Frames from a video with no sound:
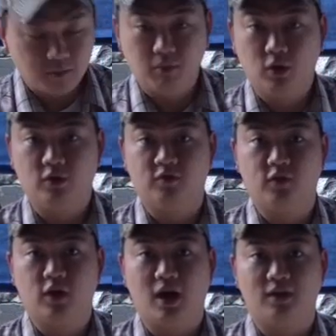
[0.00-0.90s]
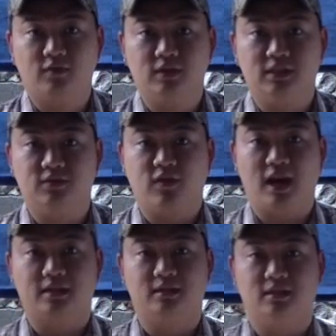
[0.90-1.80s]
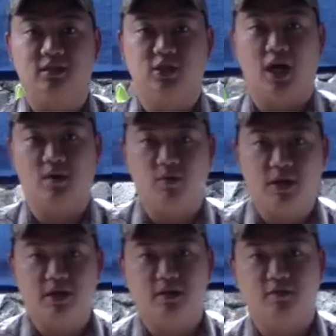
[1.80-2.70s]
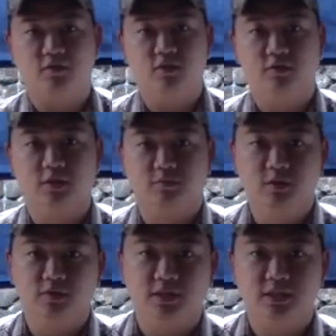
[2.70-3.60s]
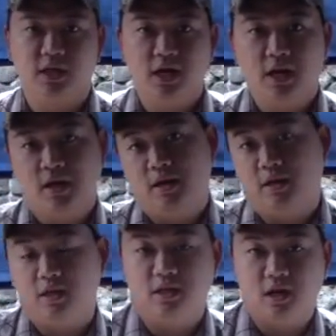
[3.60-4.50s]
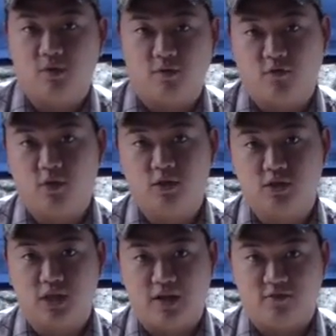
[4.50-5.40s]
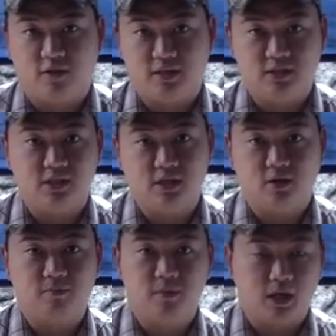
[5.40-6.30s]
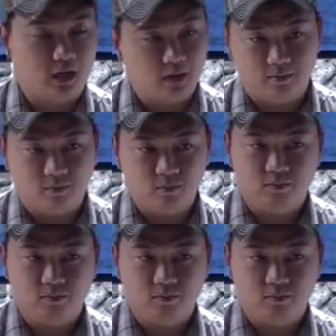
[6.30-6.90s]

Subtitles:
blow your foot off. In fact, John Wayne, in a few of his movies, he refers to that phrase, you know.